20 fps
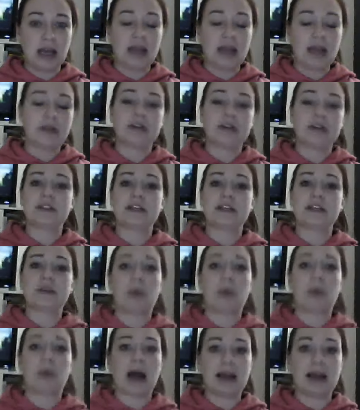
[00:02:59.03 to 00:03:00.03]
you understand
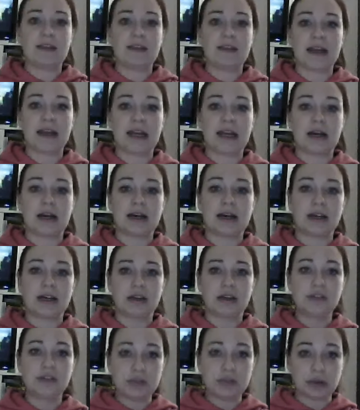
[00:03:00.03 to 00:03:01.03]
why they are
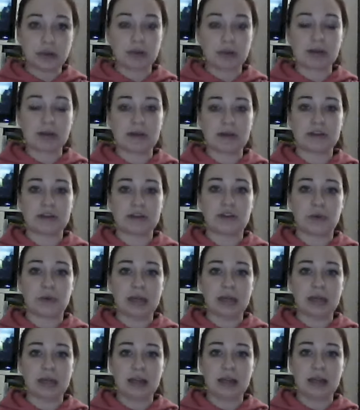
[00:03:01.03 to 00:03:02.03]
doing what they're
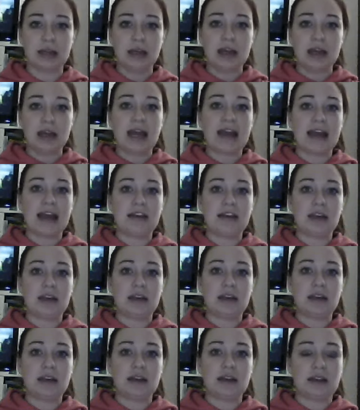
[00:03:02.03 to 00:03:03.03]
doing, and,
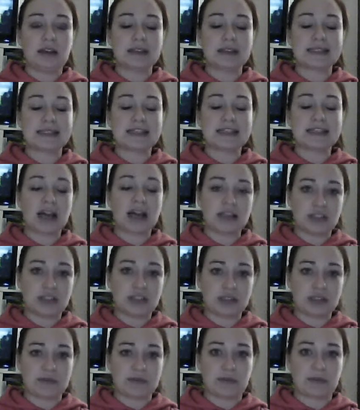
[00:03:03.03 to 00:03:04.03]
and it's not
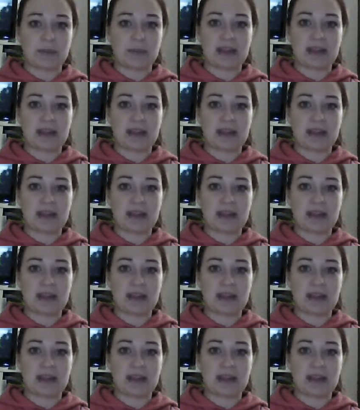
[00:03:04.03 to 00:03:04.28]
just from like